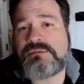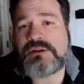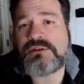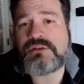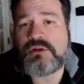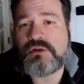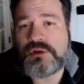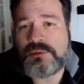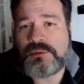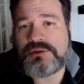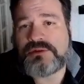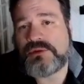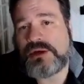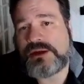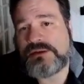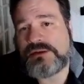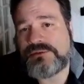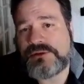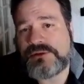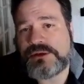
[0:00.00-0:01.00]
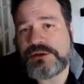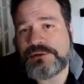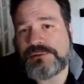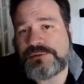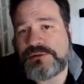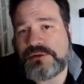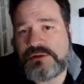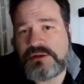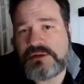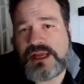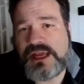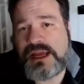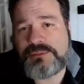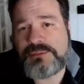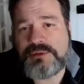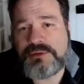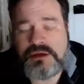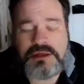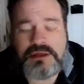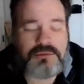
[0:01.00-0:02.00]
There's only what's right for you. So today
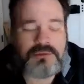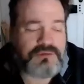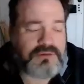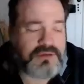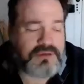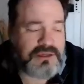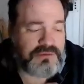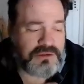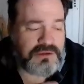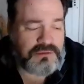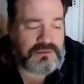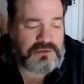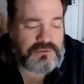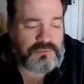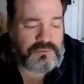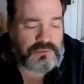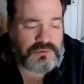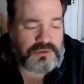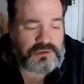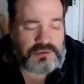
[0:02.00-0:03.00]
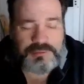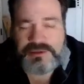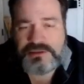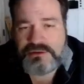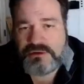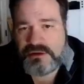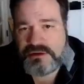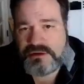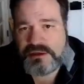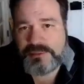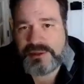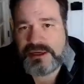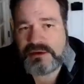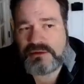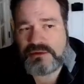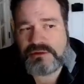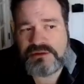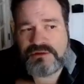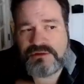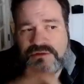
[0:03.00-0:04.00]
I'm talking with Stephen because we're going to be talking
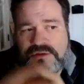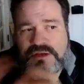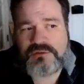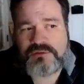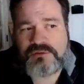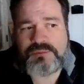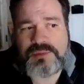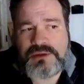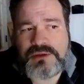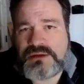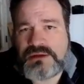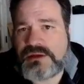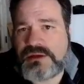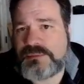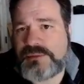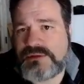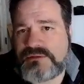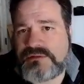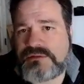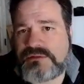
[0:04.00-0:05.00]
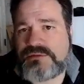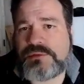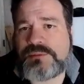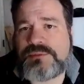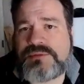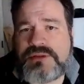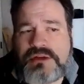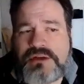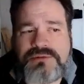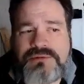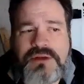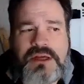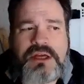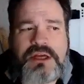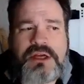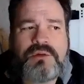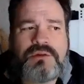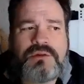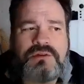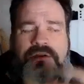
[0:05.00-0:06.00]
about, instead of building a business for himself,
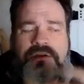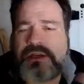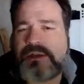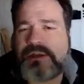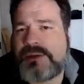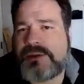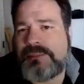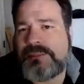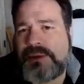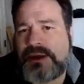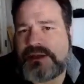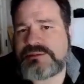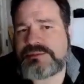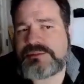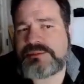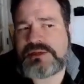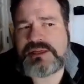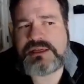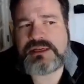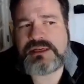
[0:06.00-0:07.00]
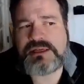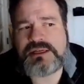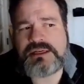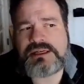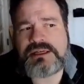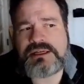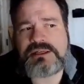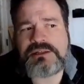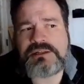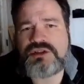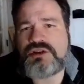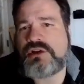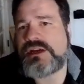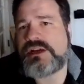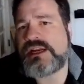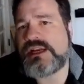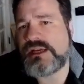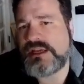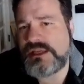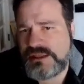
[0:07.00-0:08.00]
we're talking about possibly
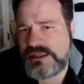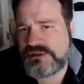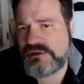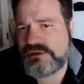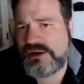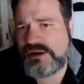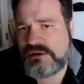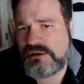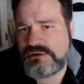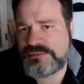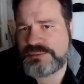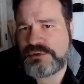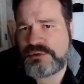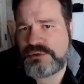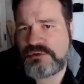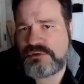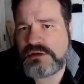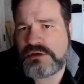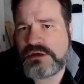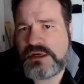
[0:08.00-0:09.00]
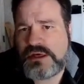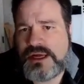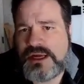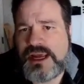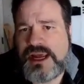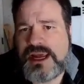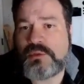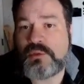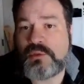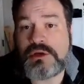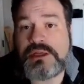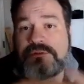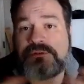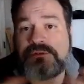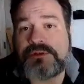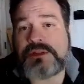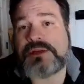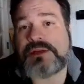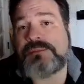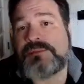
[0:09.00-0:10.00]
joining another entrepreneur and working
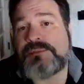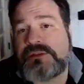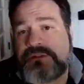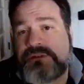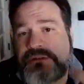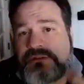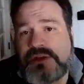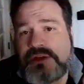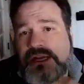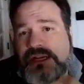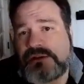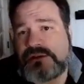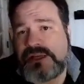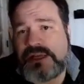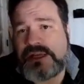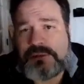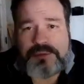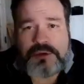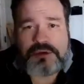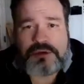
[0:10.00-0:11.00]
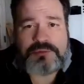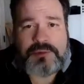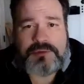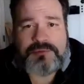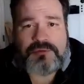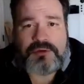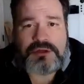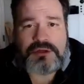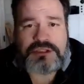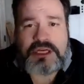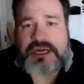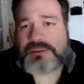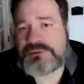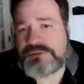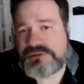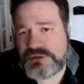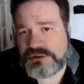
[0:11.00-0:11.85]
for them, because he approached me for a job.